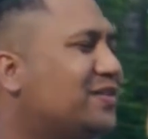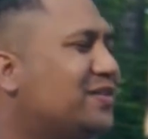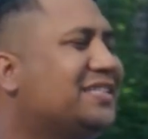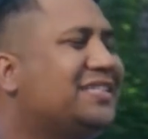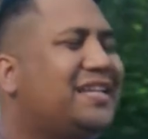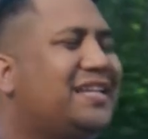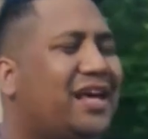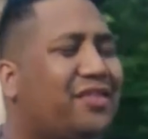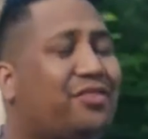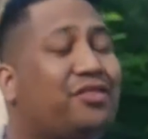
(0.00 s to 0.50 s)

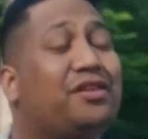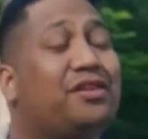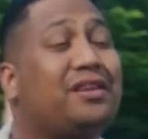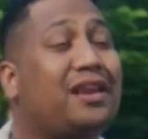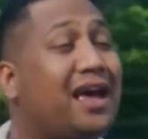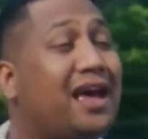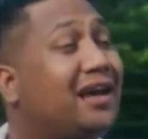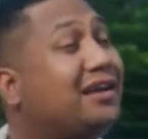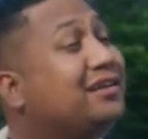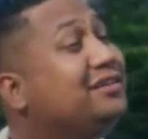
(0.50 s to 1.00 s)
so there's
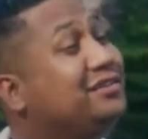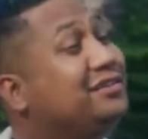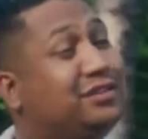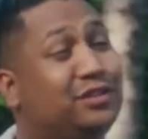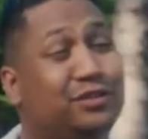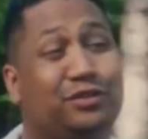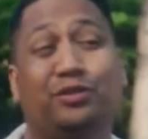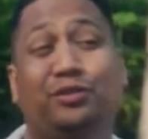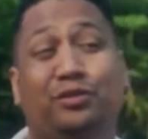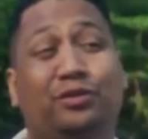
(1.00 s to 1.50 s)
nothing
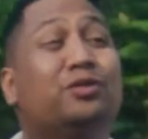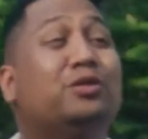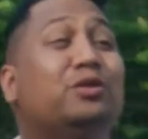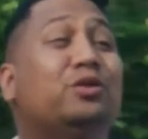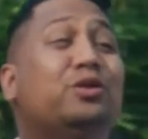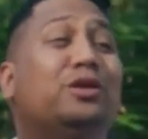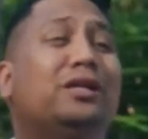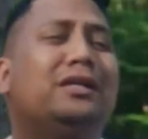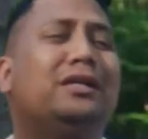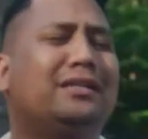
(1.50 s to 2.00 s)
I could
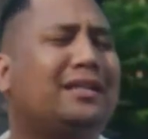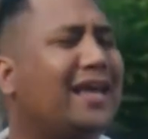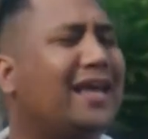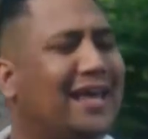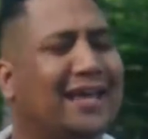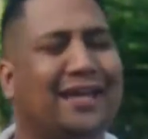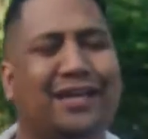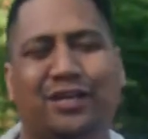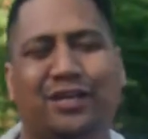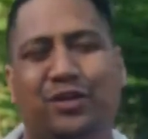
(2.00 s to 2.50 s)
do
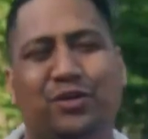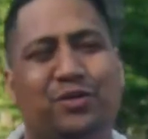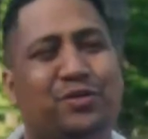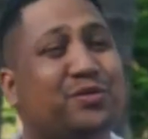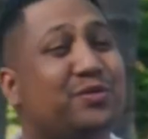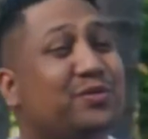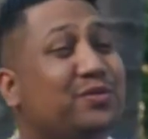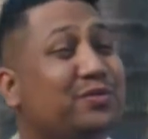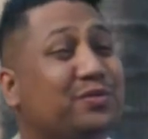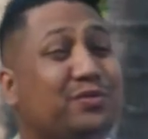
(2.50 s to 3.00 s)
to
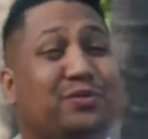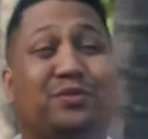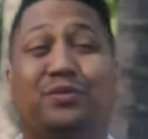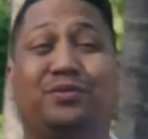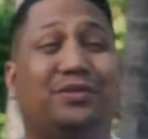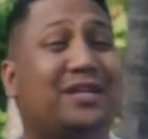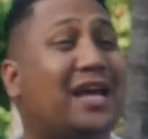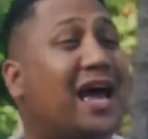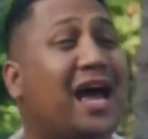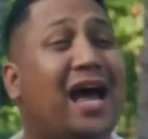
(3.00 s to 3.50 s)
let
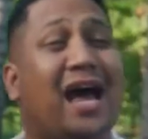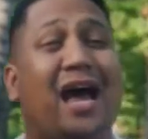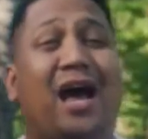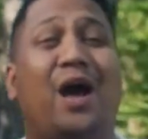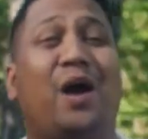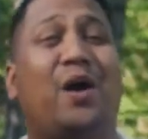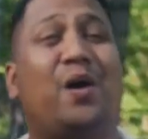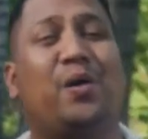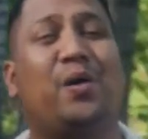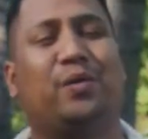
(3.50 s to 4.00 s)
you
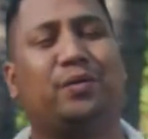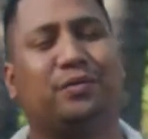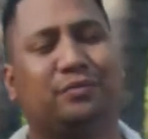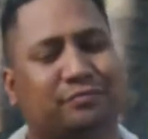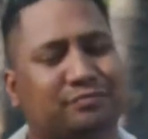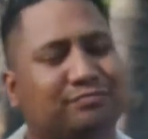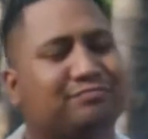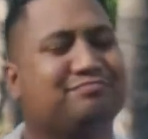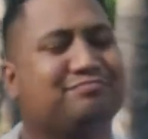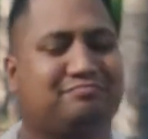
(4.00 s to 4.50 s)

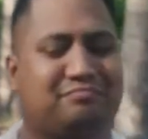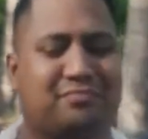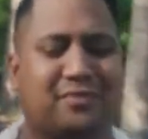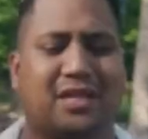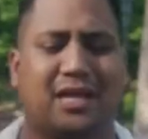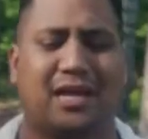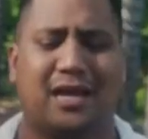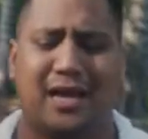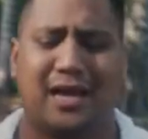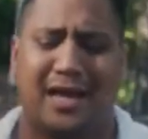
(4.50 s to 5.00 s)

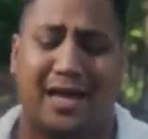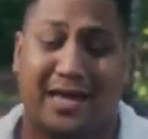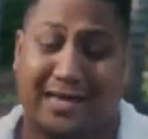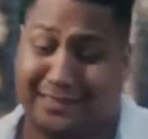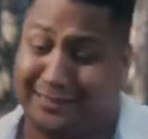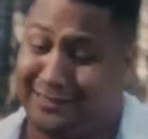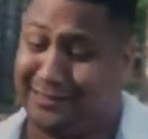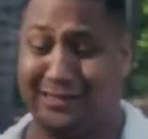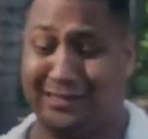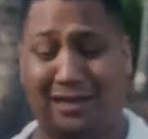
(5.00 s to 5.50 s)

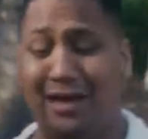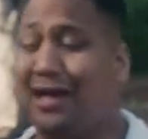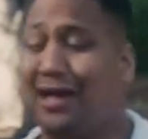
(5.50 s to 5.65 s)
down.